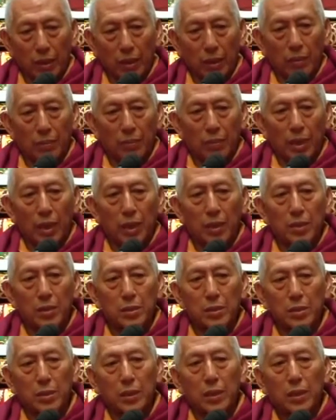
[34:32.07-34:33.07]
If there
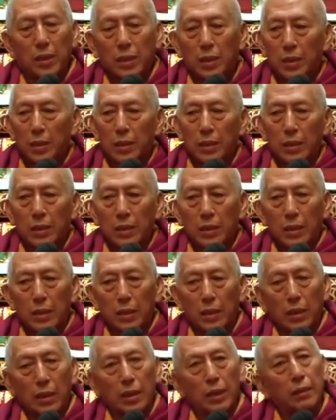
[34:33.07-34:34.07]
is
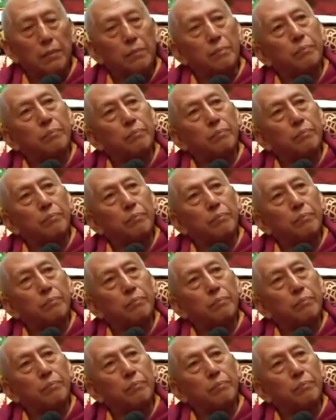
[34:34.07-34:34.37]
a